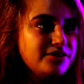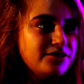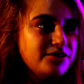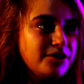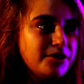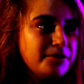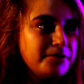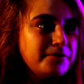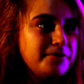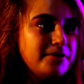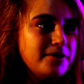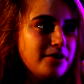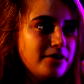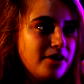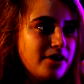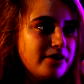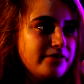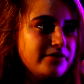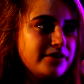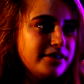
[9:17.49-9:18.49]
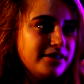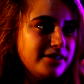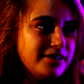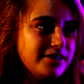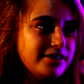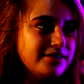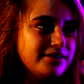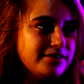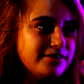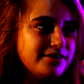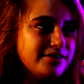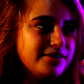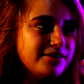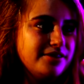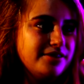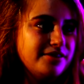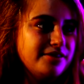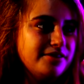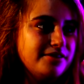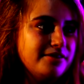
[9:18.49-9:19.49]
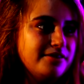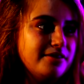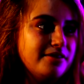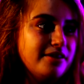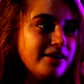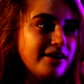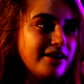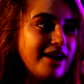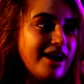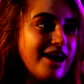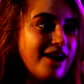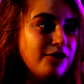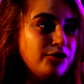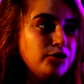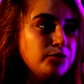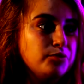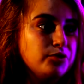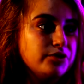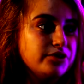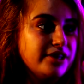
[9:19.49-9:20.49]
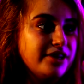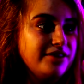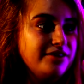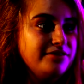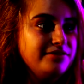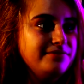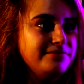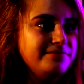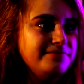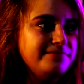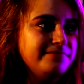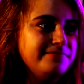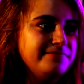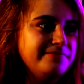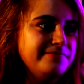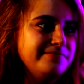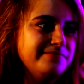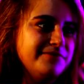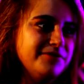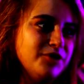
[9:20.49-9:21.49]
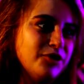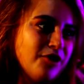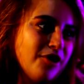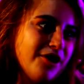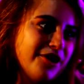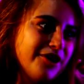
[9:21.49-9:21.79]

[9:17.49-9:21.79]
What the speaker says: So a lot of it is like how you present your